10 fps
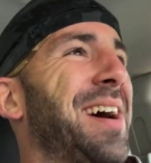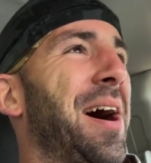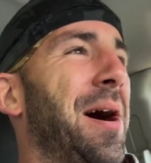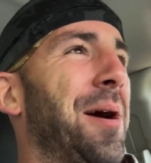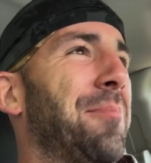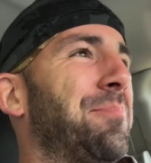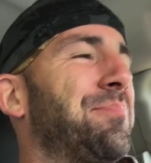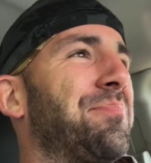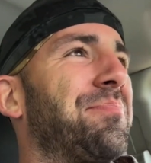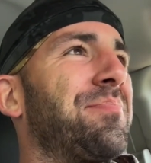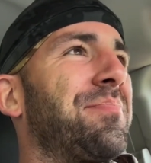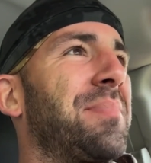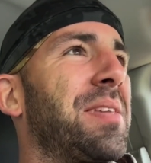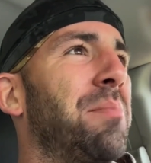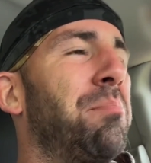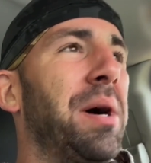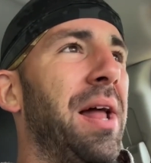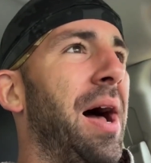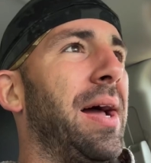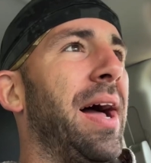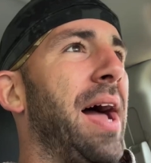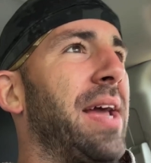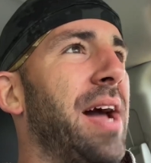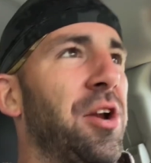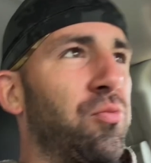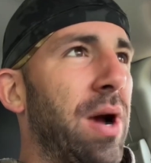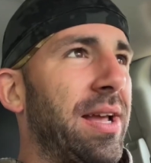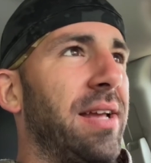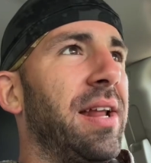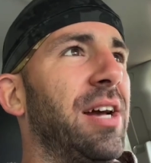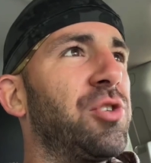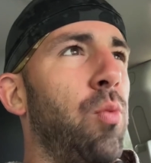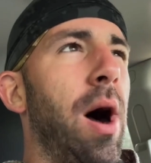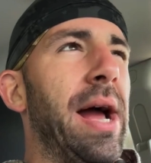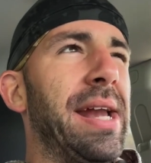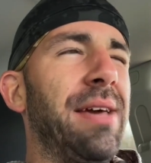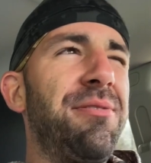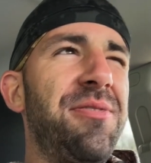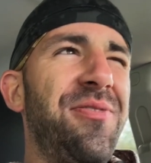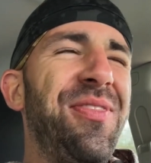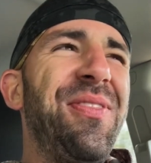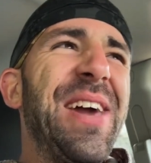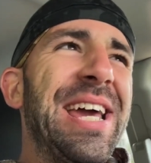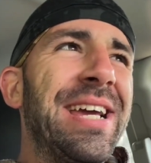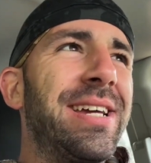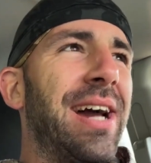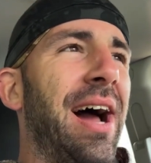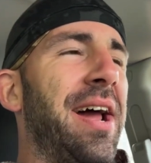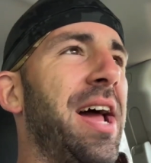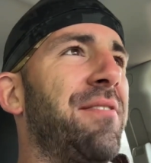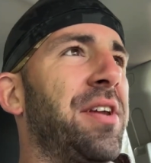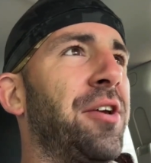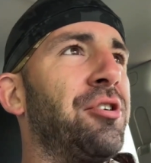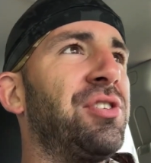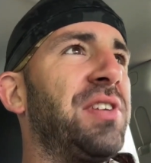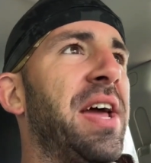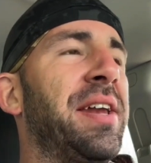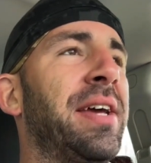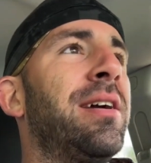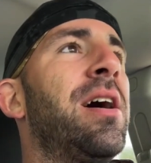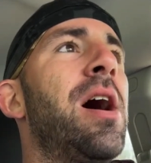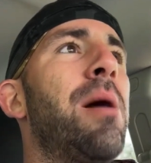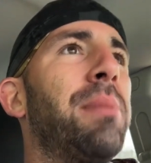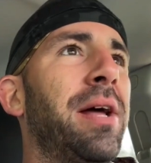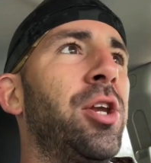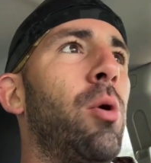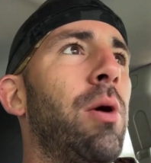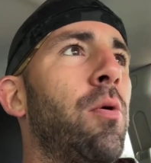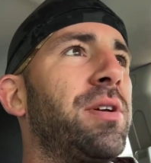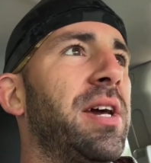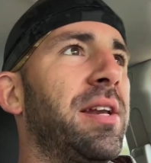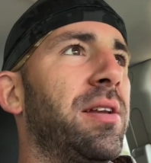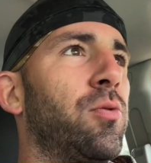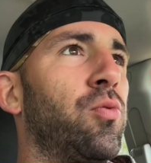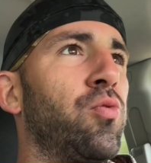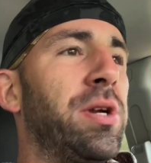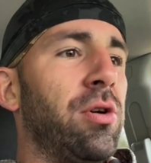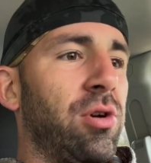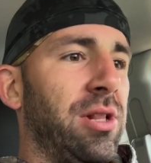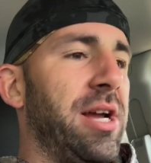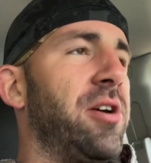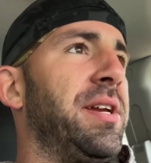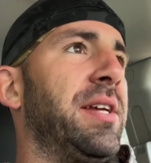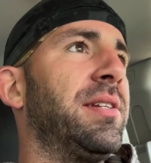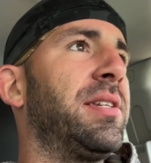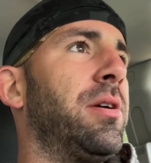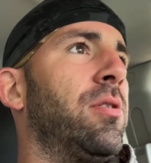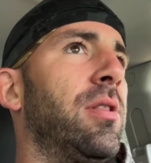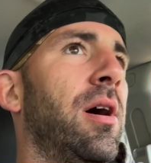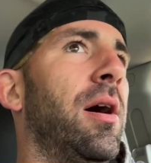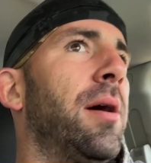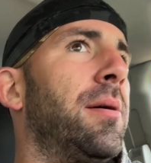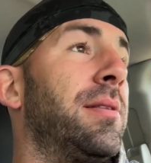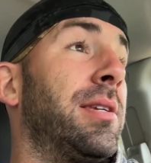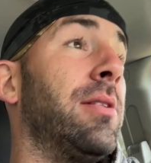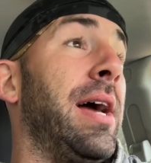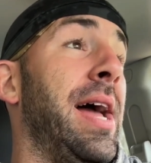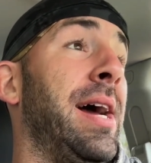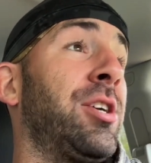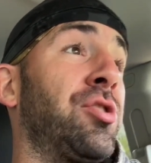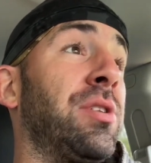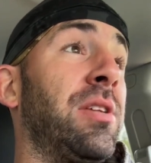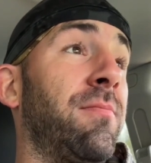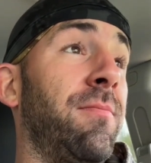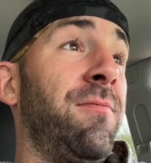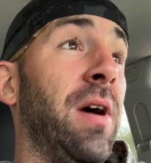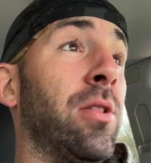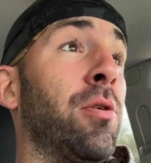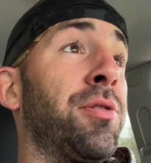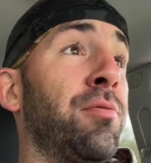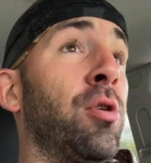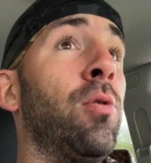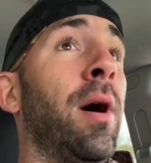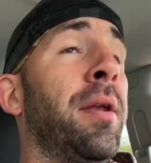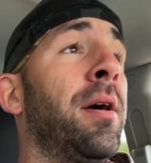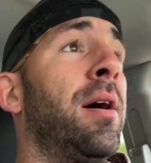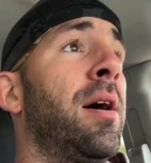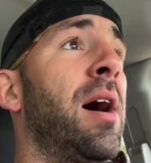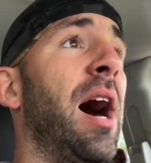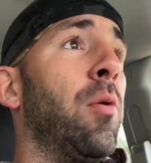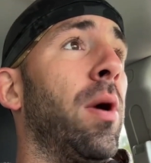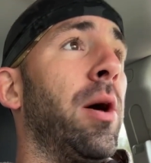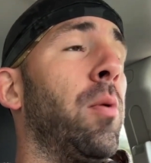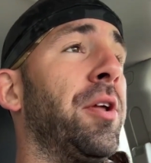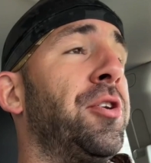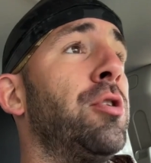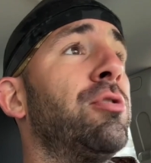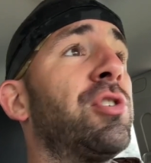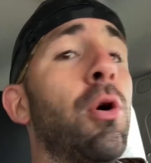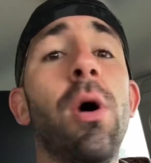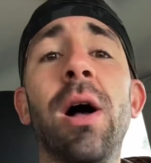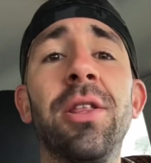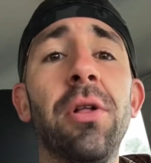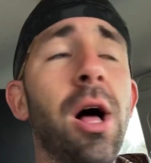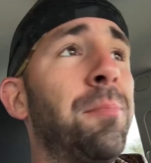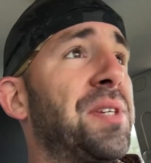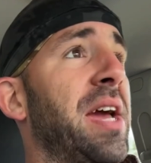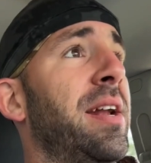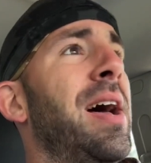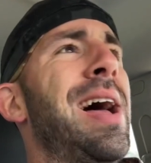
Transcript: um, but I, I, I got to recognize why. And I think I have an understanding, but I know I won't get real clarity until uh, until I actually follow through on on what I want to do. So a little update.